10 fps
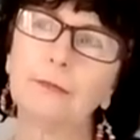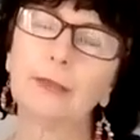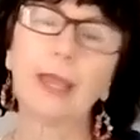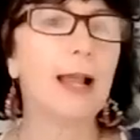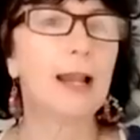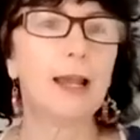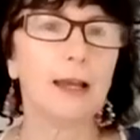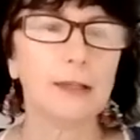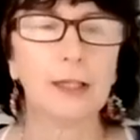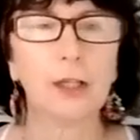color
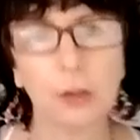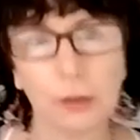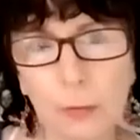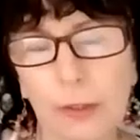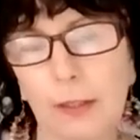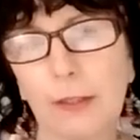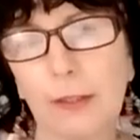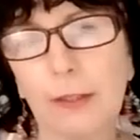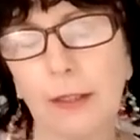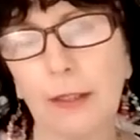that goes with
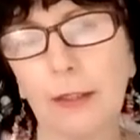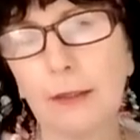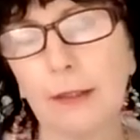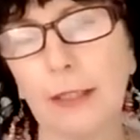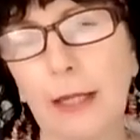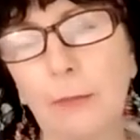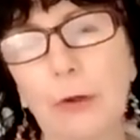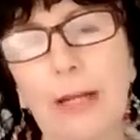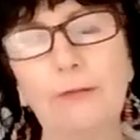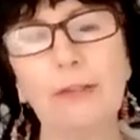the number
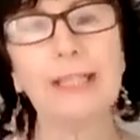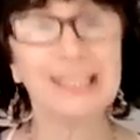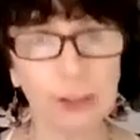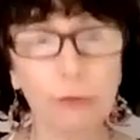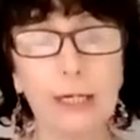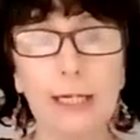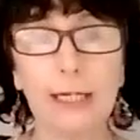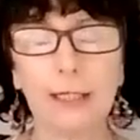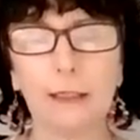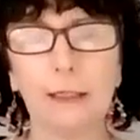11 is
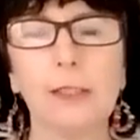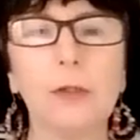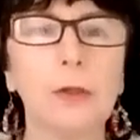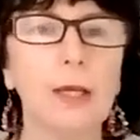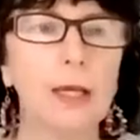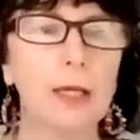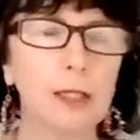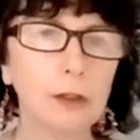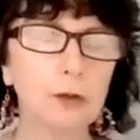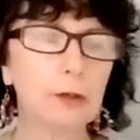green. So,
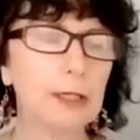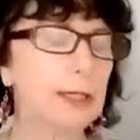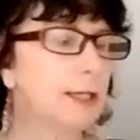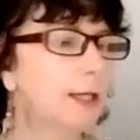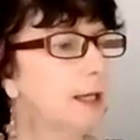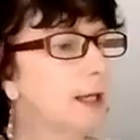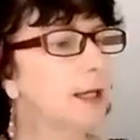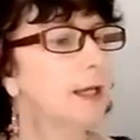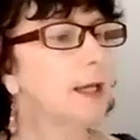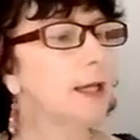green
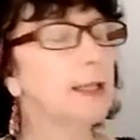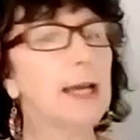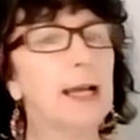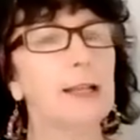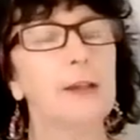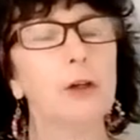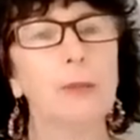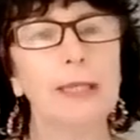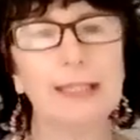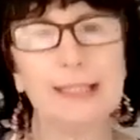in color
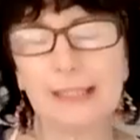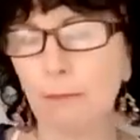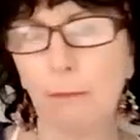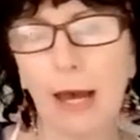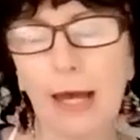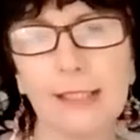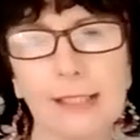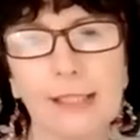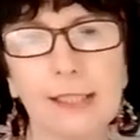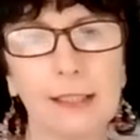therapy is the
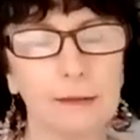master